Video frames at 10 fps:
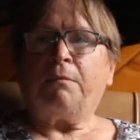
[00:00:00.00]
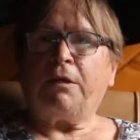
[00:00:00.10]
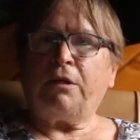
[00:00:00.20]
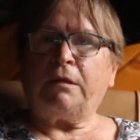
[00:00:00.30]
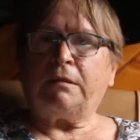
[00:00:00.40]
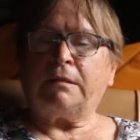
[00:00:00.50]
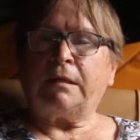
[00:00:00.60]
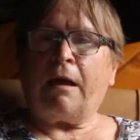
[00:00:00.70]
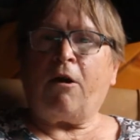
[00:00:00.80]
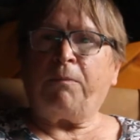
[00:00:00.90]
But you get to
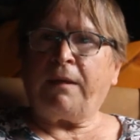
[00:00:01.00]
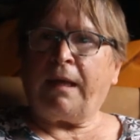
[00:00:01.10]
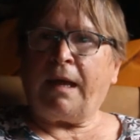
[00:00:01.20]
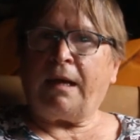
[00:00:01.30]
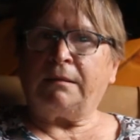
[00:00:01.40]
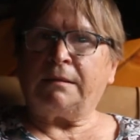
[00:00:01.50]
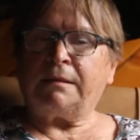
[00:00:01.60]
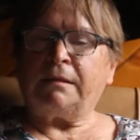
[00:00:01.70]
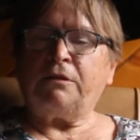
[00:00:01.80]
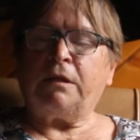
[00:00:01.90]
help the cats,
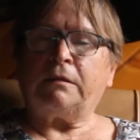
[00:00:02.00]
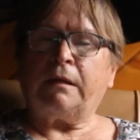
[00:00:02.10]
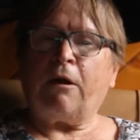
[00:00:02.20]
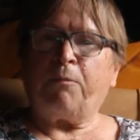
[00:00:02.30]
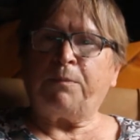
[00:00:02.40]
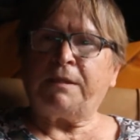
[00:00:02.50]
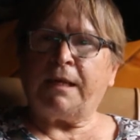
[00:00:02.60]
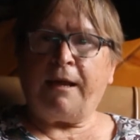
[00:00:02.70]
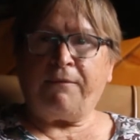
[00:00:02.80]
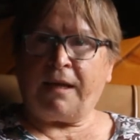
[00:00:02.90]
and you get to help
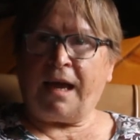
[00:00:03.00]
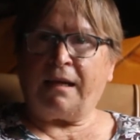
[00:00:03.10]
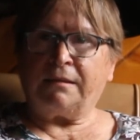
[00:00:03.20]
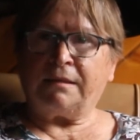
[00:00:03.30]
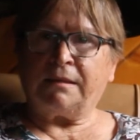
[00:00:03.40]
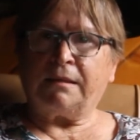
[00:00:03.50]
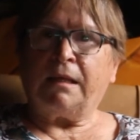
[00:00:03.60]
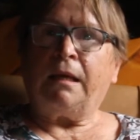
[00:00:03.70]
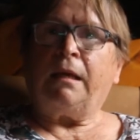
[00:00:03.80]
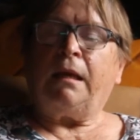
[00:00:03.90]
save cats,
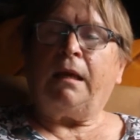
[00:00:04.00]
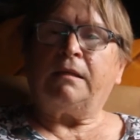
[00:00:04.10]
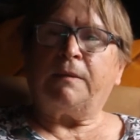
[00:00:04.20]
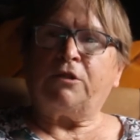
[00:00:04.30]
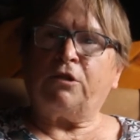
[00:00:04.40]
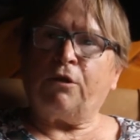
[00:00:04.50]
and especially